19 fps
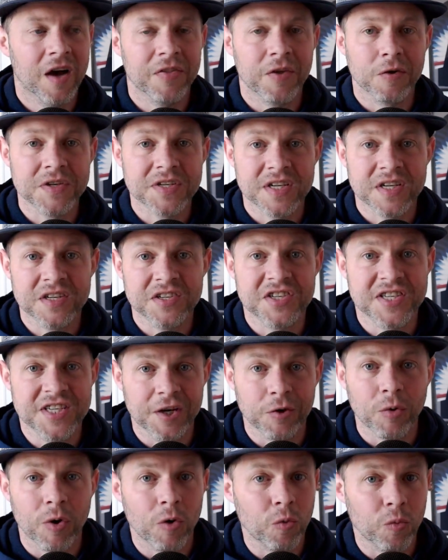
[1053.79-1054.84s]
There is
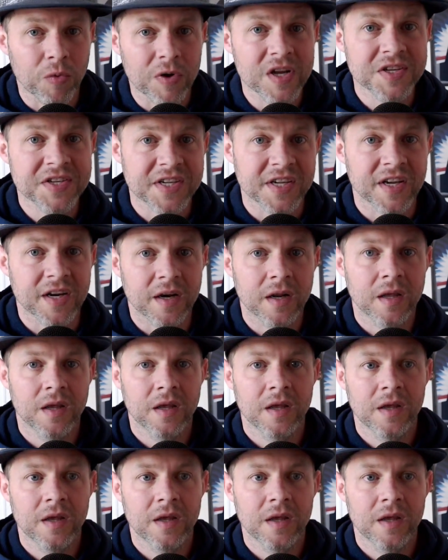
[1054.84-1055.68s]
zero reason